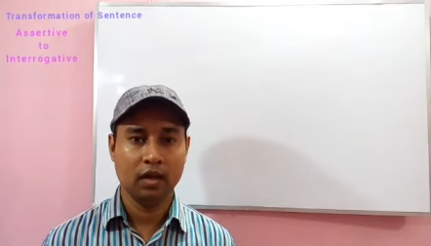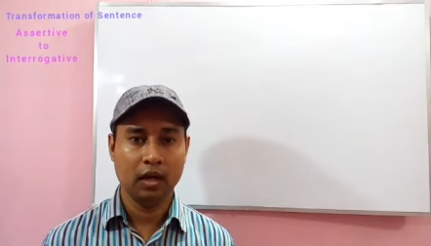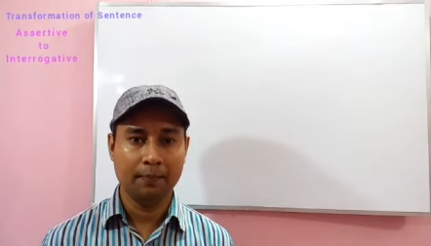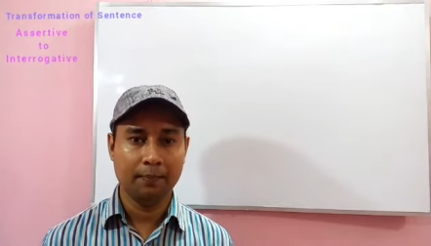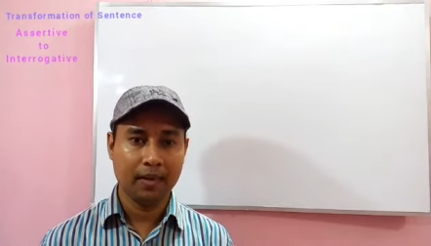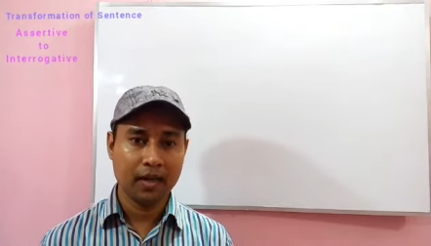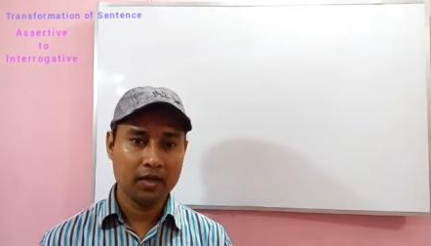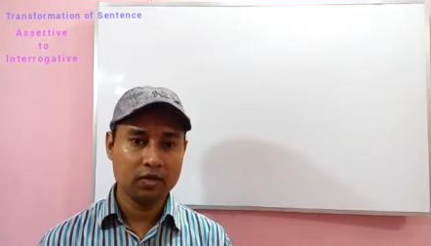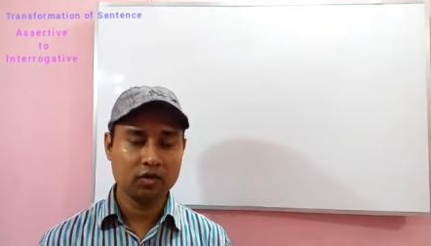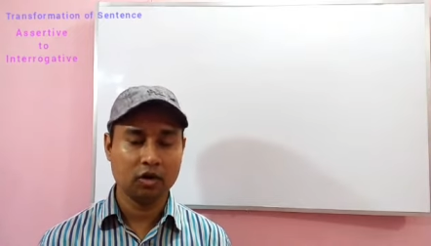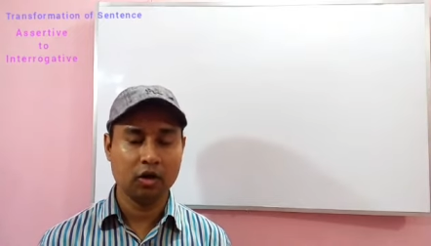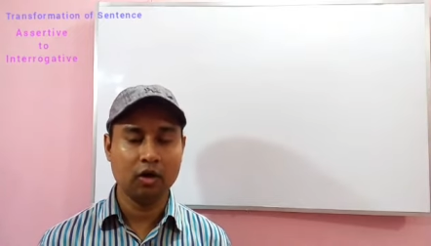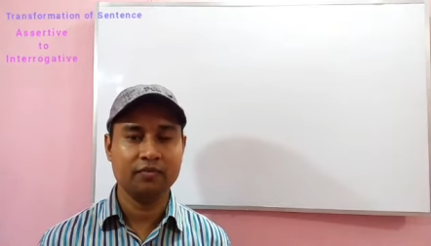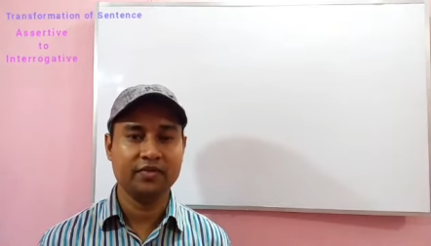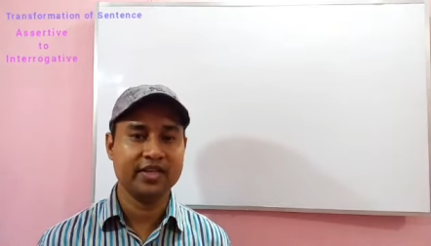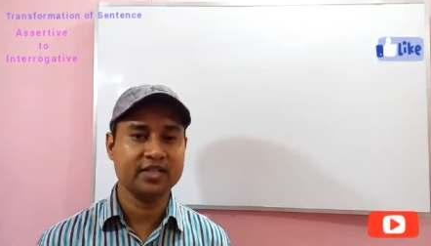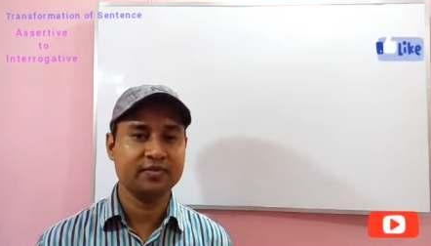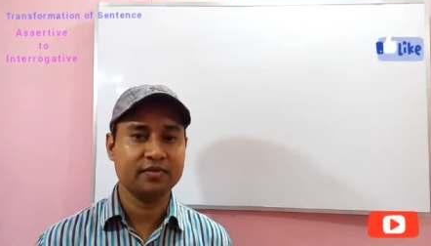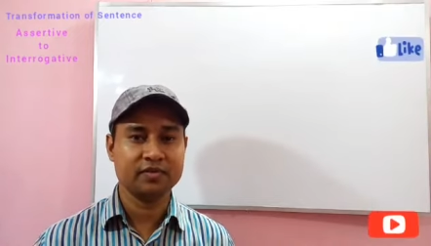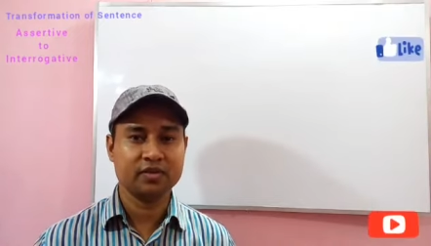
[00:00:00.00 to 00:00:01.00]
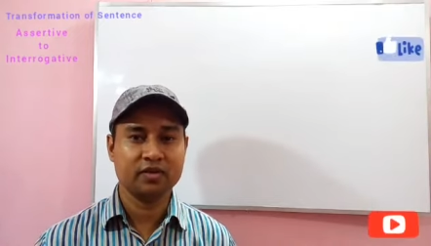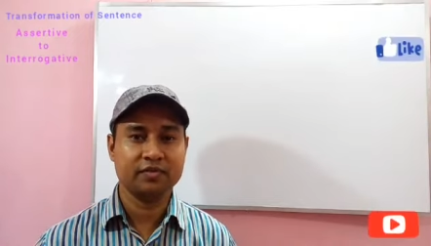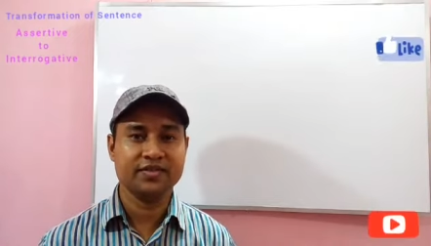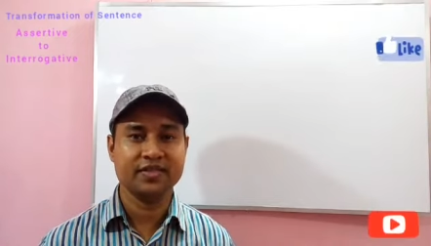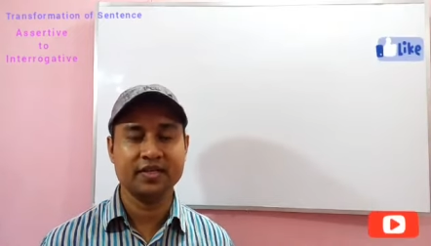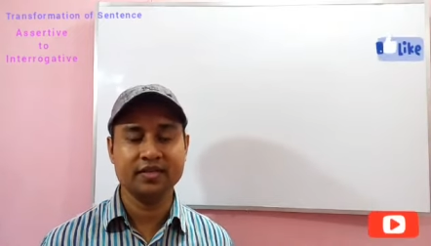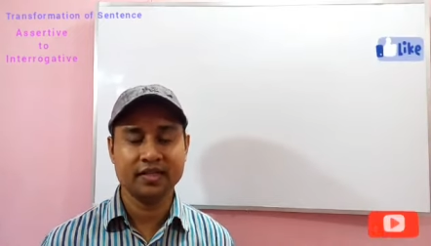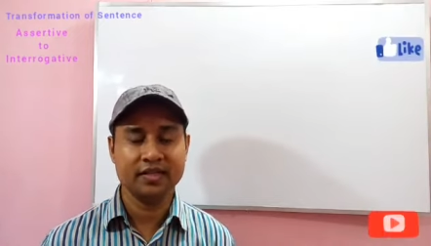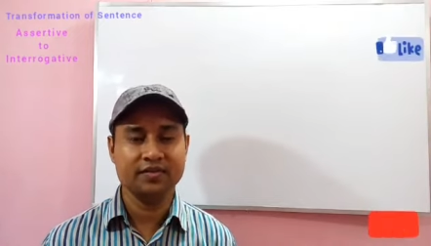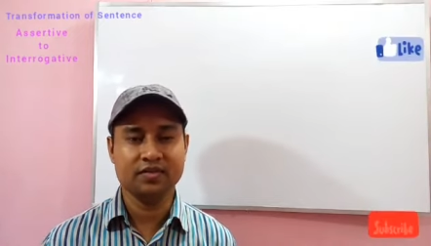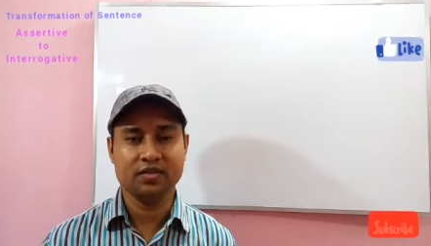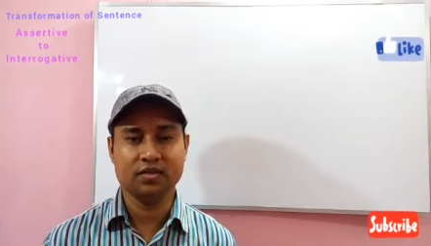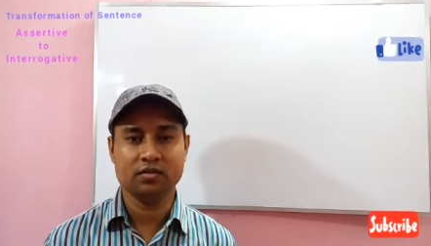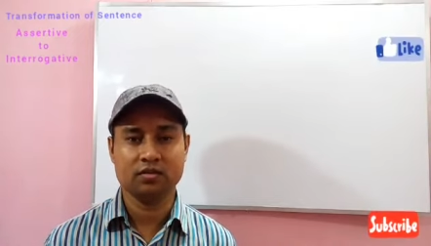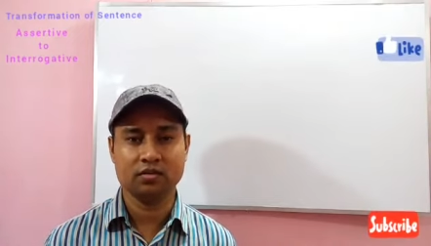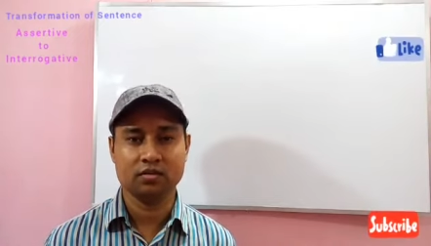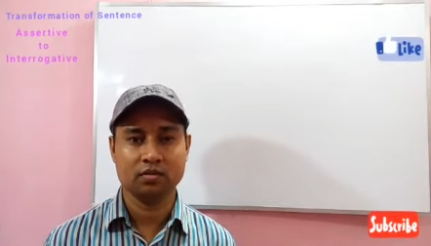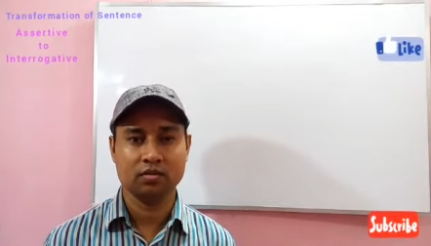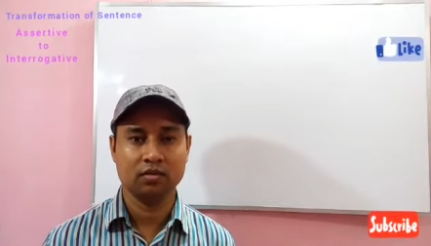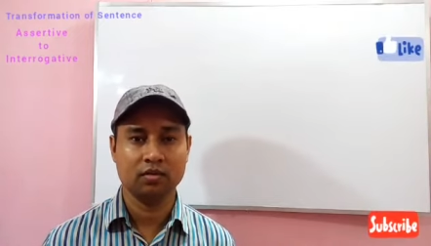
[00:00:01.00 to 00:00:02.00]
a part of transformation of sentence